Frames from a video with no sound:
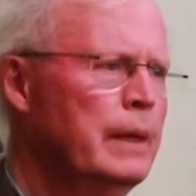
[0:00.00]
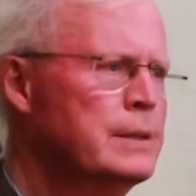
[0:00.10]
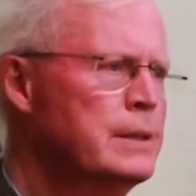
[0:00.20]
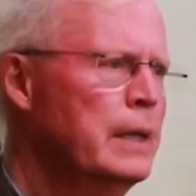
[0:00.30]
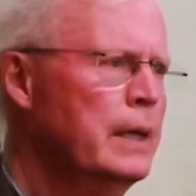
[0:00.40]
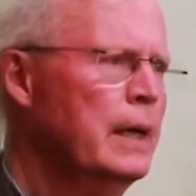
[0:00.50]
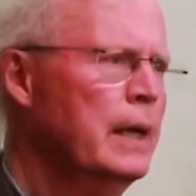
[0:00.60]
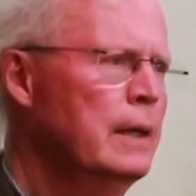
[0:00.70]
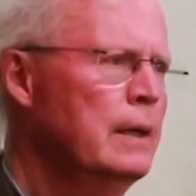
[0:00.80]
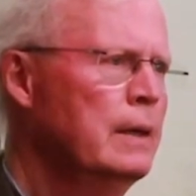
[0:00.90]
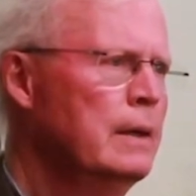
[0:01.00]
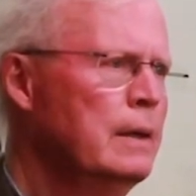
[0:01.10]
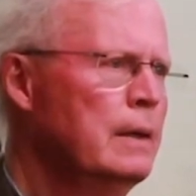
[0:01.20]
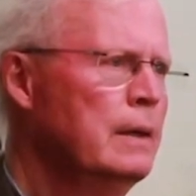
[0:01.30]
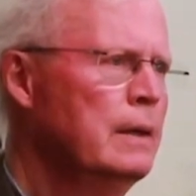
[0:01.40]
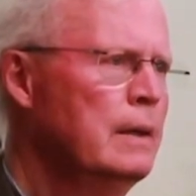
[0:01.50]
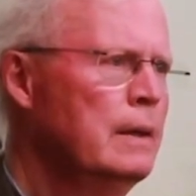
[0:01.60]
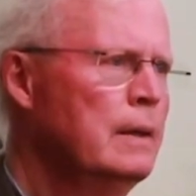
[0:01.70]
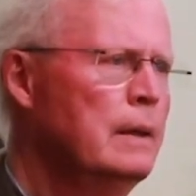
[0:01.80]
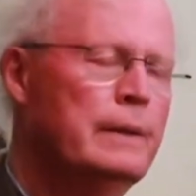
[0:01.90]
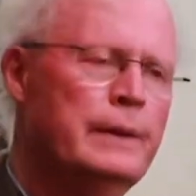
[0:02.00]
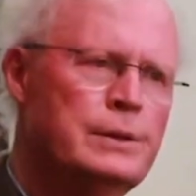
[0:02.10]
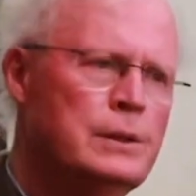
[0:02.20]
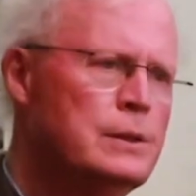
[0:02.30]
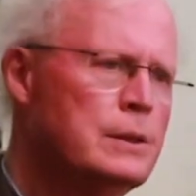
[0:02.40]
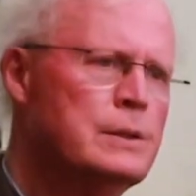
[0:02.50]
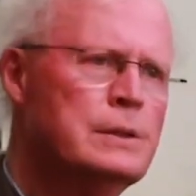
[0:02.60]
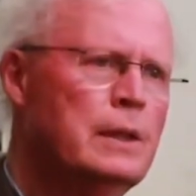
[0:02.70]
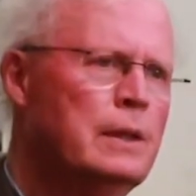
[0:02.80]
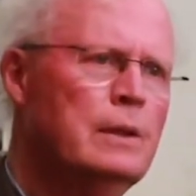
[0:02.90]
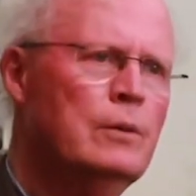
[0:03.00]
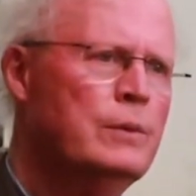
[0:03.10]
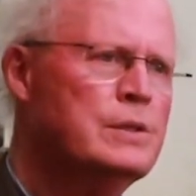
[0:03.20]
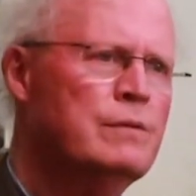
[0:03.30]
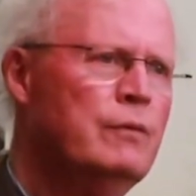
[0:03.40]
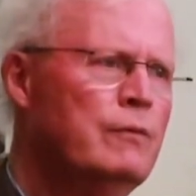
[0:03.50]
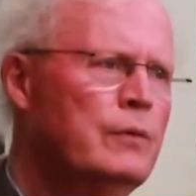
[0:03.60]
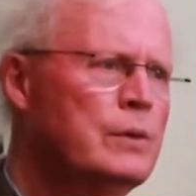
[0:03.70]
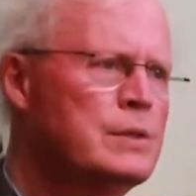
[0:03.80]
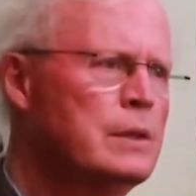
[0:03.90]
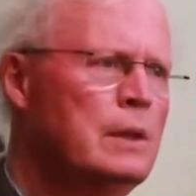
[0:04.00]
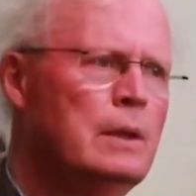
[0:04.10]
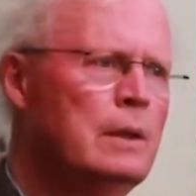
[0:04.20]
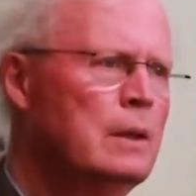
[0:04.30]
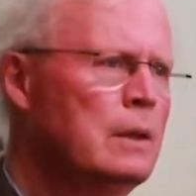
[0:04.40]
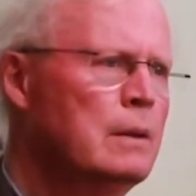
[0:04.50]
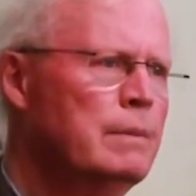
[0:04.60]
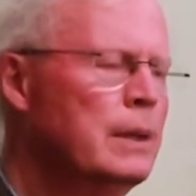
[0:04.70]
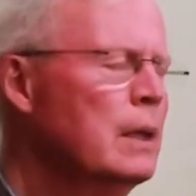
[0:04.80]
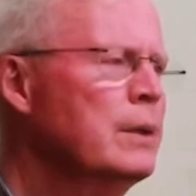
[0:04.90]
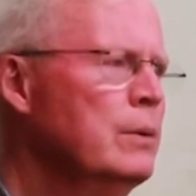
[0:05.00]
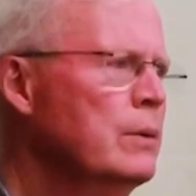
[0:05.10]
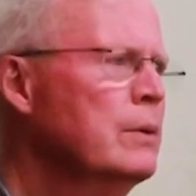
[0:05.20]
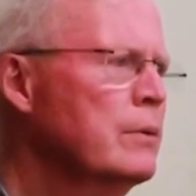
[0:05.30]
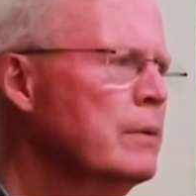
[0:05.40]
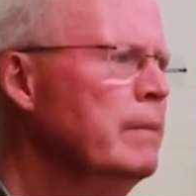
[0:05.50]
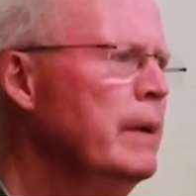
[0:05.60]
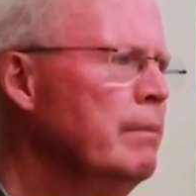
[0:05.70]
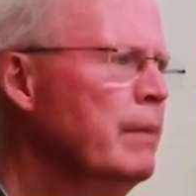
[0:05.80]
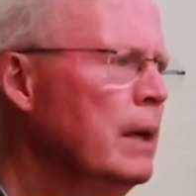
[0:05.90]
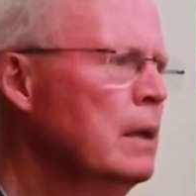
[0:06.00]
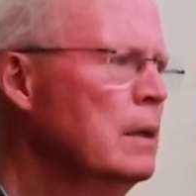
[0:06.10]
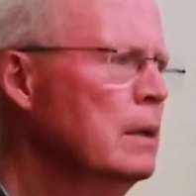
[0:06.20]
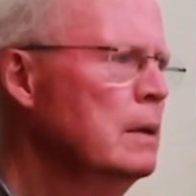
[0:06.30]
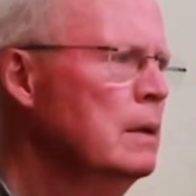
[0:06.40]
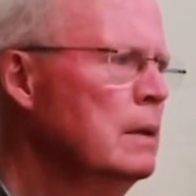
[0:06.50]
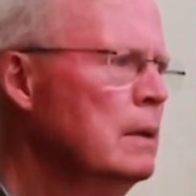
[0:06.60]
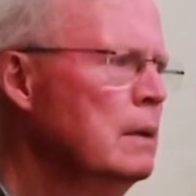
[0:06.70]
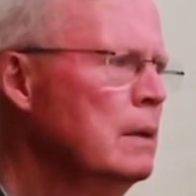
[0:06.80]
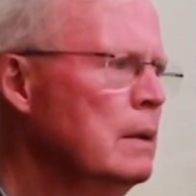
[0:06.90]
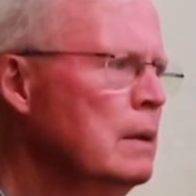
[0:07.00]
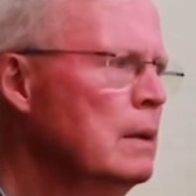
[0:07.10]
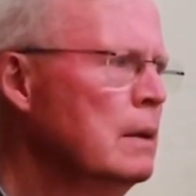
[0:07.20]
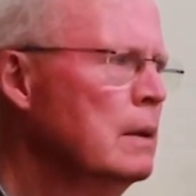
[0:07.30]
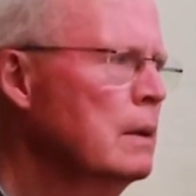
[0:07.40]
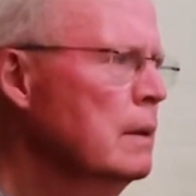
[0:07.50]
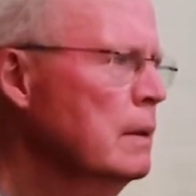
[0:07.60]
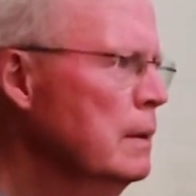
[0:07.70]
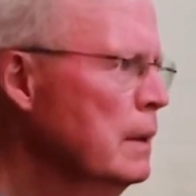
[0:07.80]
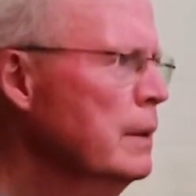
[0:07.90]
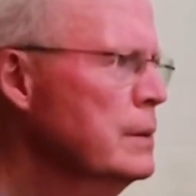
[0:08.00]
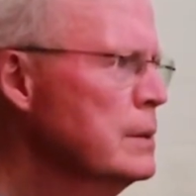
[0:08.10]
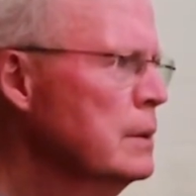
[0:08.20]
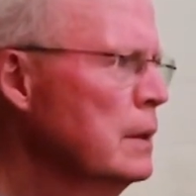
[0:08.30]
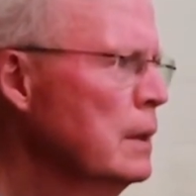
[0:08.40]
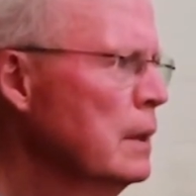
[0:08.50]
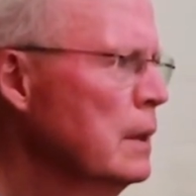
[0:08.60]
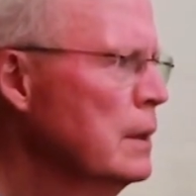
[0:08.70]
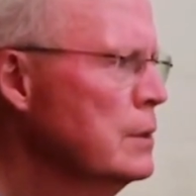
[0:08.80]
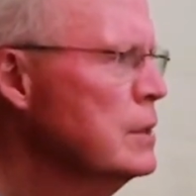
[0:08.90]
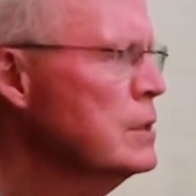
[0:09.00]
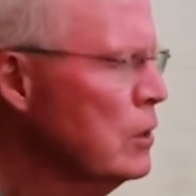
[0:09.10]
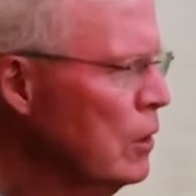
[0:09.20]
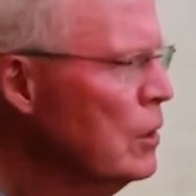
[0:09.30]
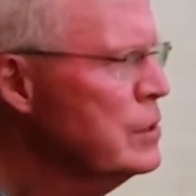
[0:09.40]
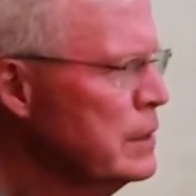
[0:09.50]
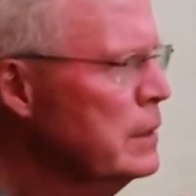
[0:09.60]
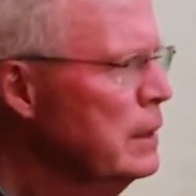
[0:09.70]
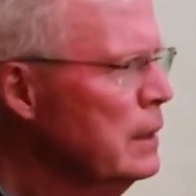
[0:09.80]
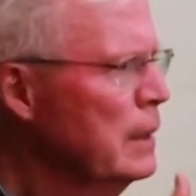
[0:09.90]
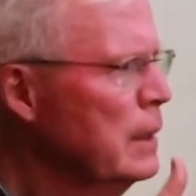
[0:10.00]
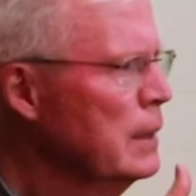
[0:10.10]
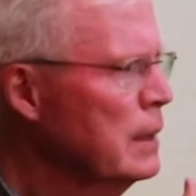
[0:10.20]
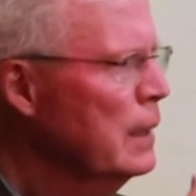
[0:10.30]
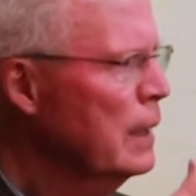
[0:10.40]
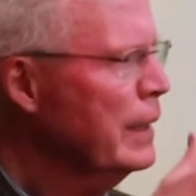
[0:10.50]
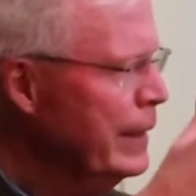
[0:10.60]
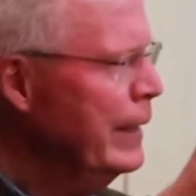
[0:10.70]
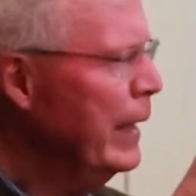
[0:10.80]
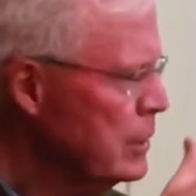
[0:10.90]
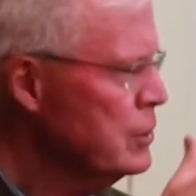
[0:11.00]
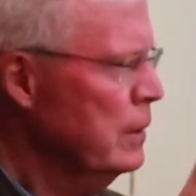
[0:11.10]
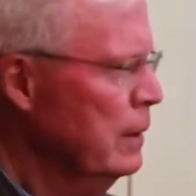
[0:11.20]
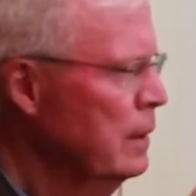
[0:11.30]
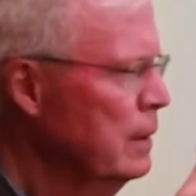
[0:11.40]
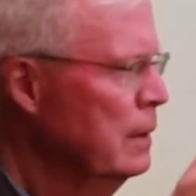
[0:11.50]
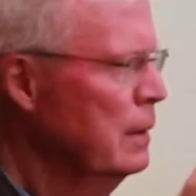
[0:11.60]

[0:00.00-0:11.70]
Black Saturday? And then she just said in a wistful voice, but I couldn't remember. You know, she's lost a connection.